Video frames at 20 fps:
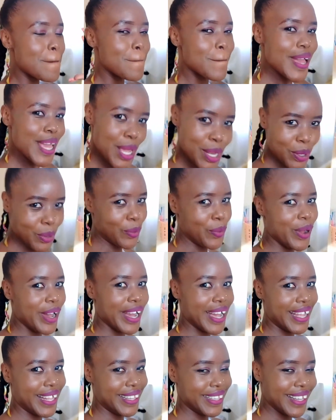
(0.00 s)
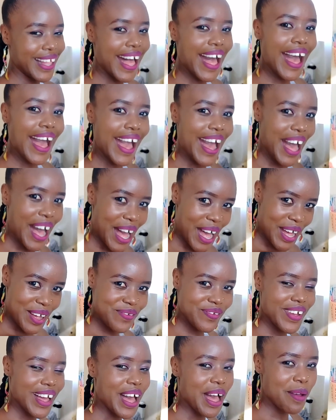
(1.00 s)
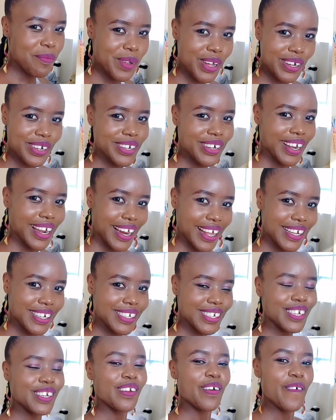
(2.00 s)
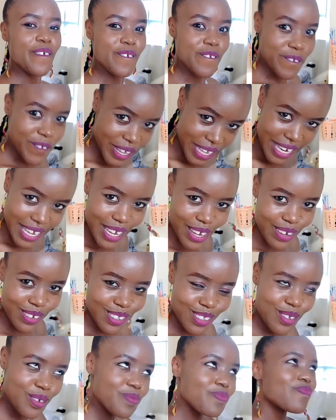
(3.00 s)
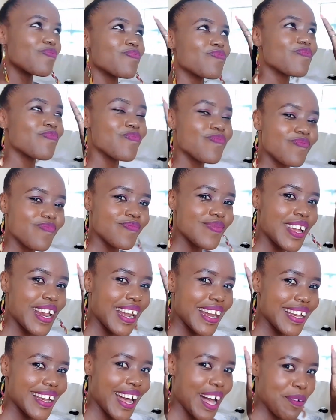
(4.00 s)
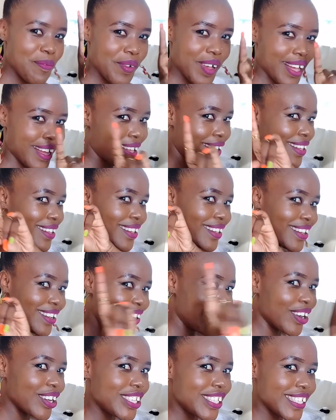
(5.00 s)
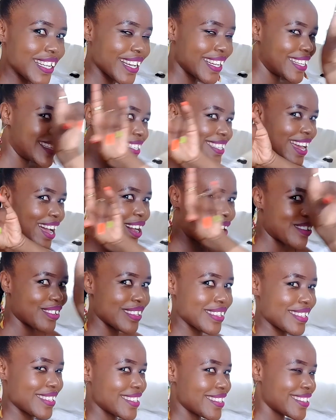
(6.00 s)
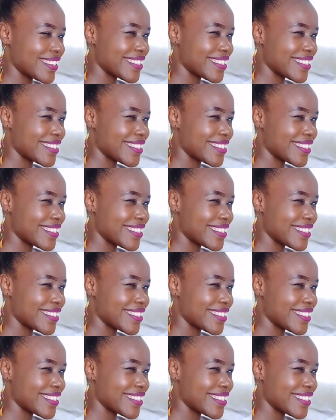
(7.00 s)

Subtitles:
Meanwhile, I have a handbag collection video, so click up, go check it out.